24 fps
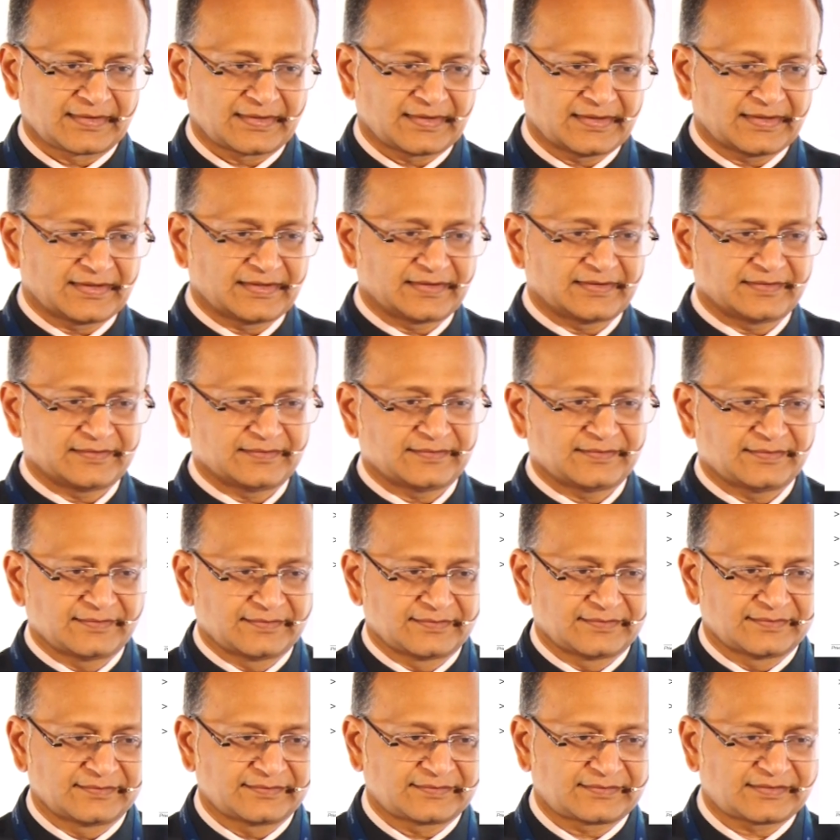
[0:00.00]
And
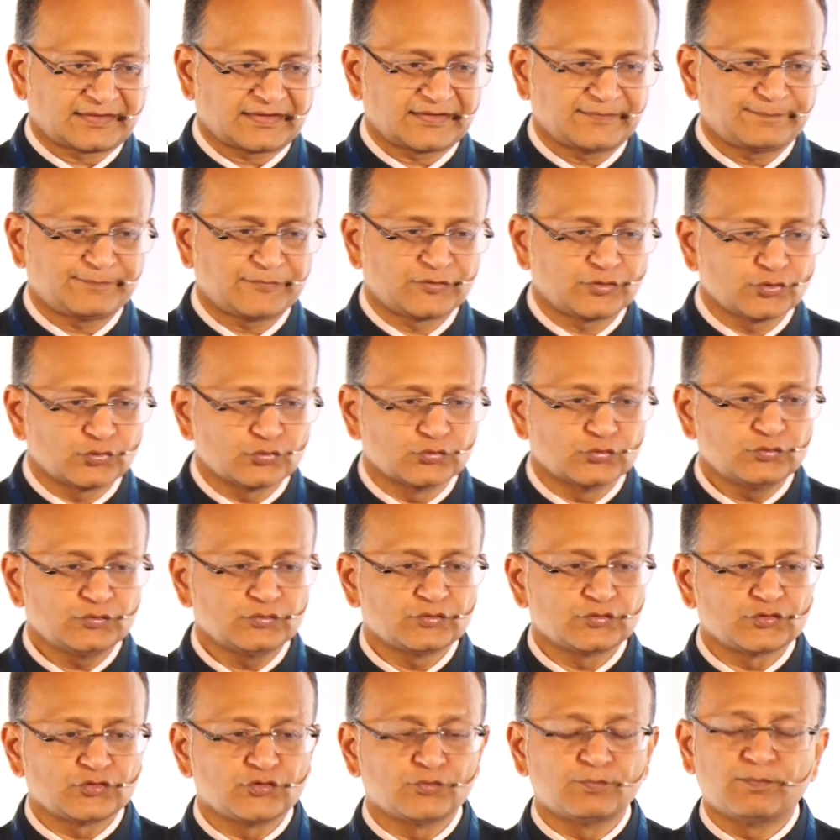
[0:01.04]
type 2,
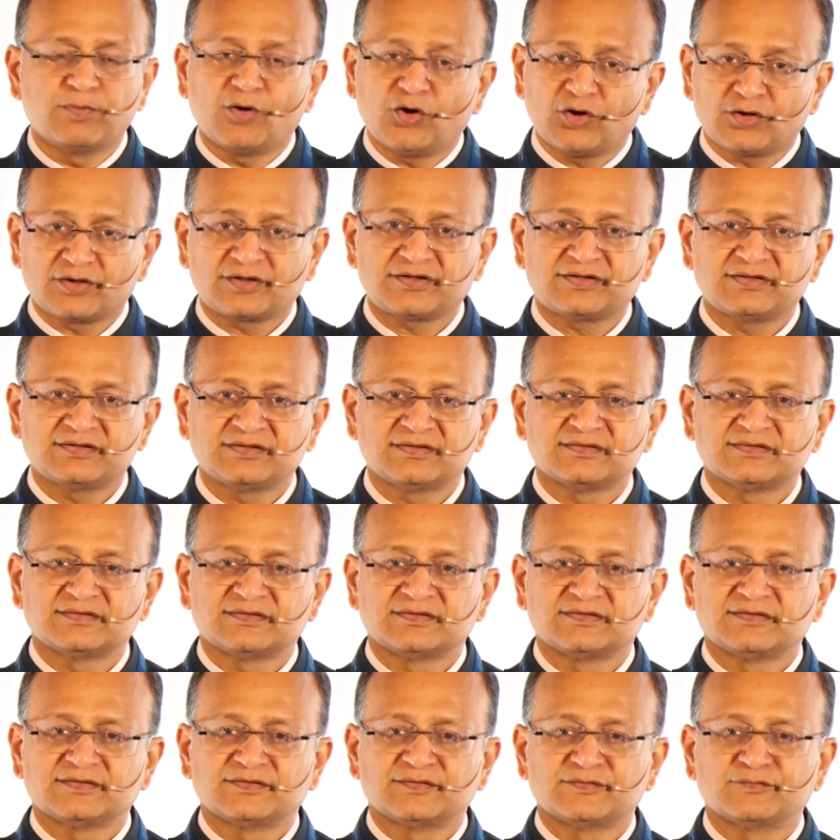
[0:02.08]
you bought
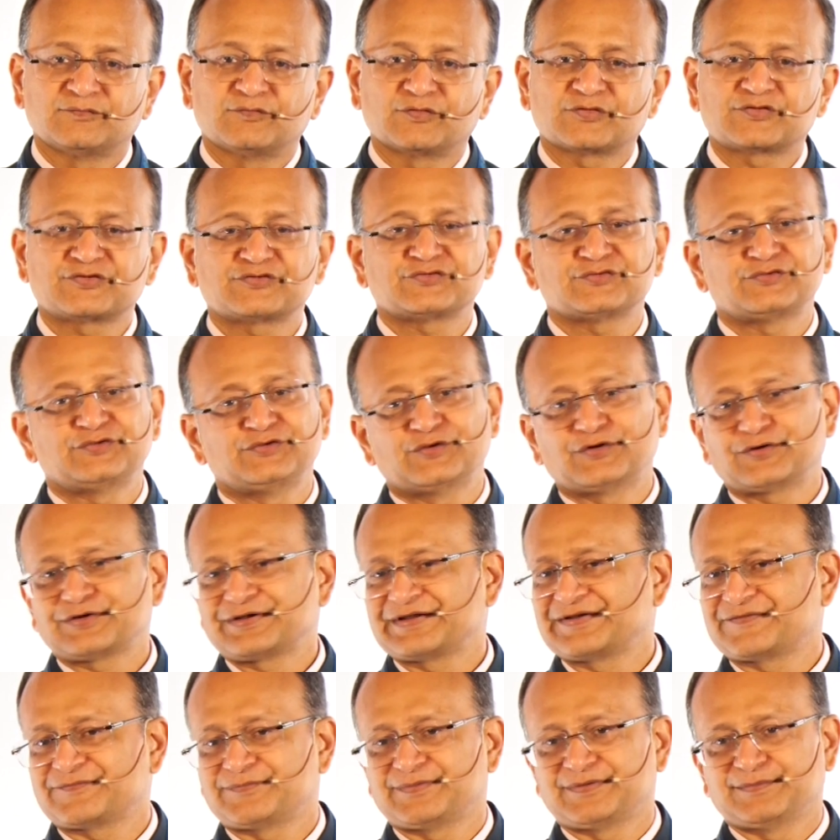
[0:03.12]
what should not
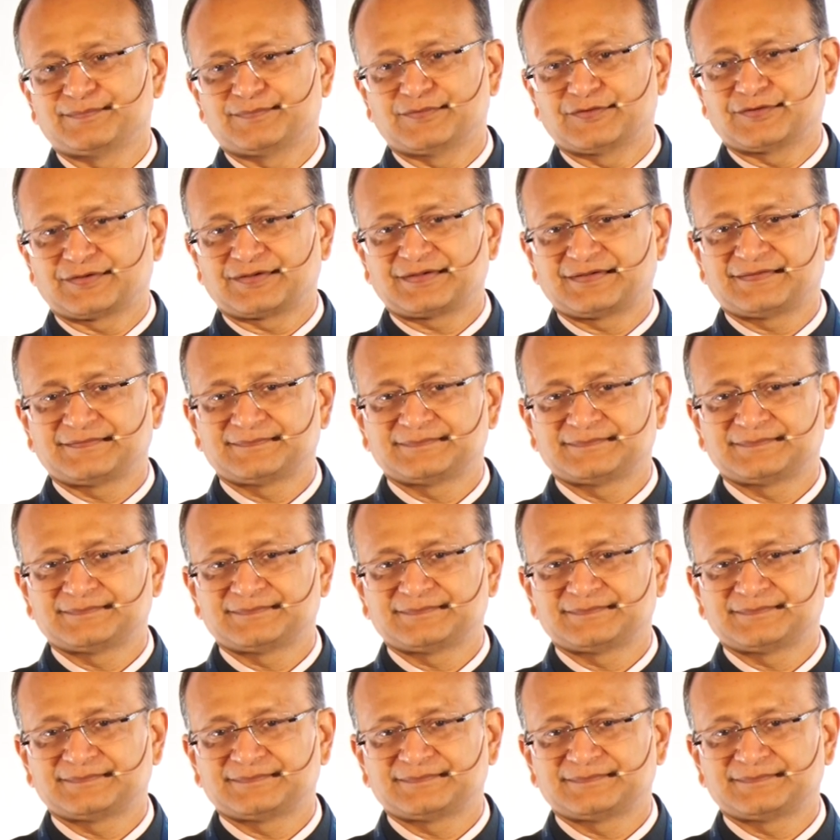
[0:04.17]
have been bought.